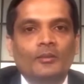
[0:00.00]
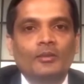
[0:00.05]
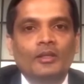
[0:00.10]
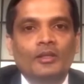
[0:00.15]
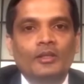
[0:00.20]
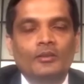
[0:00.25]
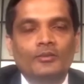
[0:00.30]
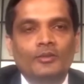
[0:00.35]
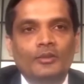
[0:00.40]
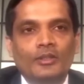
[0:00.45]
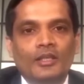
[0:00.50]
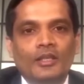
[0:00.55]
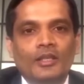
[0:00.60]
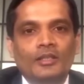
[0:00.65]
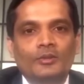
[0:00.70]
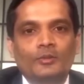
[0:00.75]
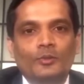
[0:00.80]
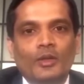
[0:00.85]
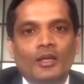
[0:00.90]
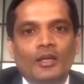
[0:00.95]
I'm here for
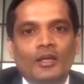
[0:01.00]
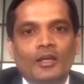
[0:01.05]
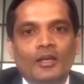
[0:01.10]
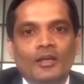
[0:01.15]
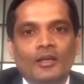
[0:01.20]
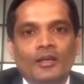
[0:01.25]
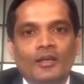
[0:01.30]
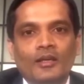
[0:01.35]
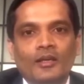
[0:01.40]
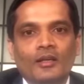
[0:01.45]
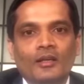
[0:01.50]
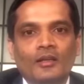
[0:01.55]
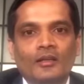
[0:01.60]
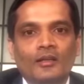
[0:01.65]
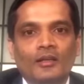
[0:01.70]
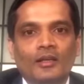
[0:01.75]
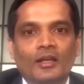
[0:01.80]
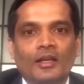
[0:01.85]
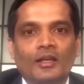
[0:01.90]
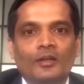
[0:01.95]
the next one hour
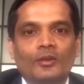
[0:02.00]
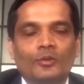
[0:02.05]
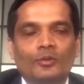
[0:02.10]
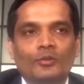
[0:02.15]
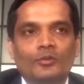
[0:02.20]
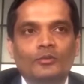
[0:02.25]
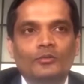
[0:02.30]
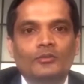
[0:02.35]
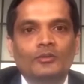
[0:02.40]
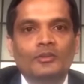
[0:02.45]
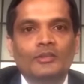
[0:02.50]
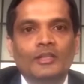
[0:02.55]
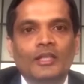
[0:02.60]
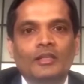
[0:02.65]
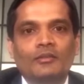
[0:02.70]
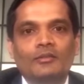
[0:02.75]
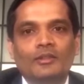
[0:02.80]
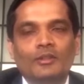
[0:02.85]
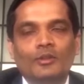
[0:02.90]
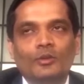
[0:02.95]
trying to
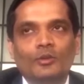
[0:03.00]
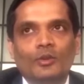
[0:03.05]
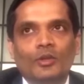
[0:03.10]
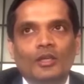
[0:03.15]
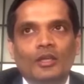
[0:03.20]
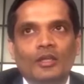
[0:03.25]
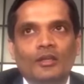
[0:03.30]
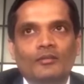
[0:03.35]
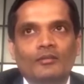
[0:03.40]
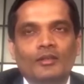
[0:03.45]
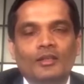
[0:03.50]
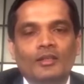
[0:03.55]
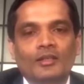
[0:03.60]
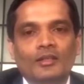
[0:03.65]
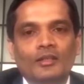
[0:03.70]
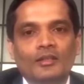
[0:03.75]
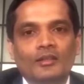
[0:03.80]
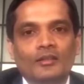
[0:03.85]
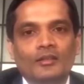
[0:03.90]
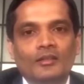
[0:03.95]
share with you what I have
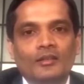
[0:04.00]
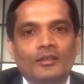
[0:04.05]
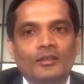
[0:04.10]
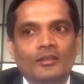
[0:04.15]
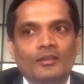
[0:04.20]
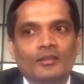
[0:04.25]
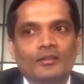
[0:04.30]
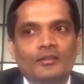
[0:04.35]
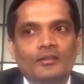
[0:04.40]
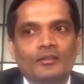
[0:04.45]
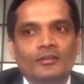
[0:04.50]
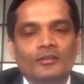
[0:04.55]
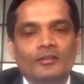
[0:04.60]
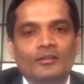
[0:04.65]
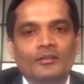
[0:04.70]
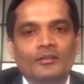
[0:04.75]
learned in uh,